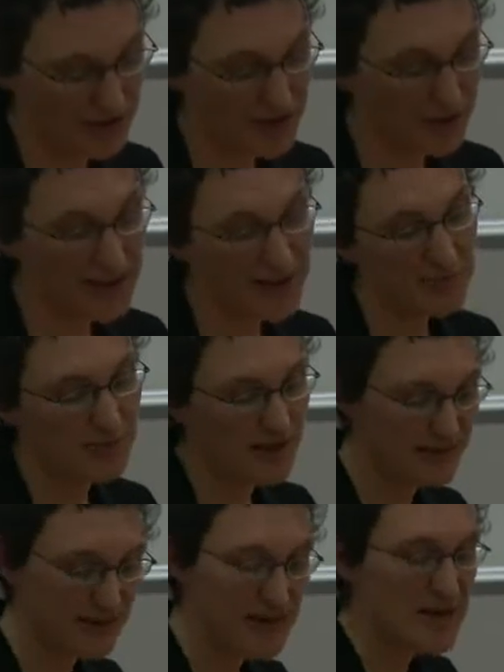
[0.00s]
So I think
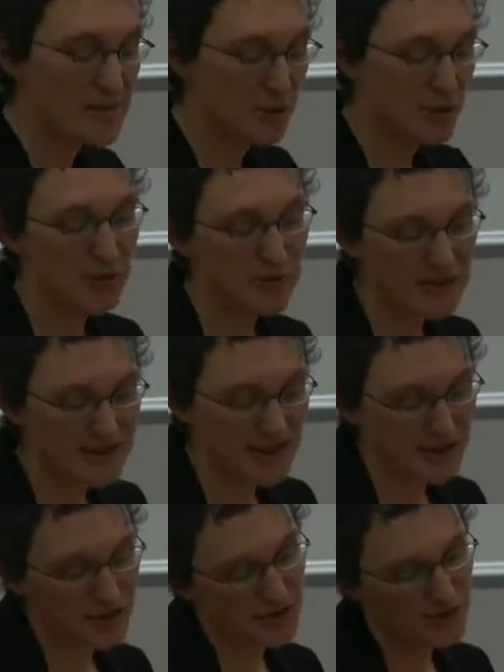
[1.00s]
both public
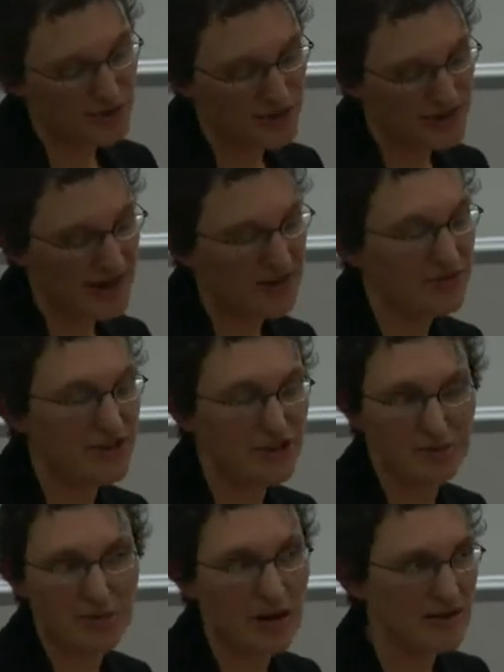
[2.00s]
sector resources and regional
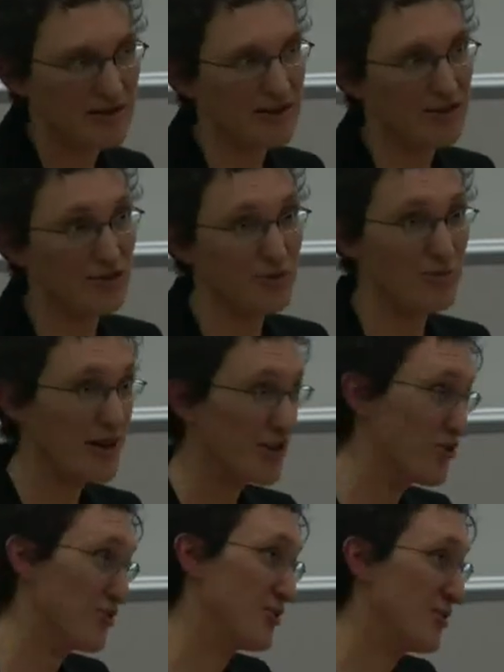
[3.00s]
policy are under
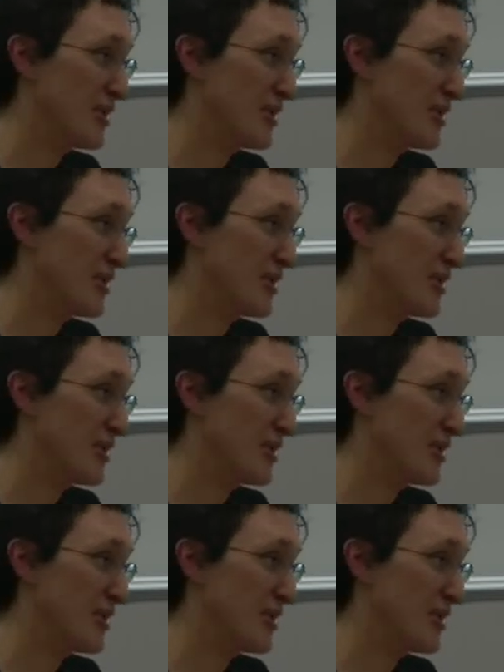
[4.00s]
pressure, so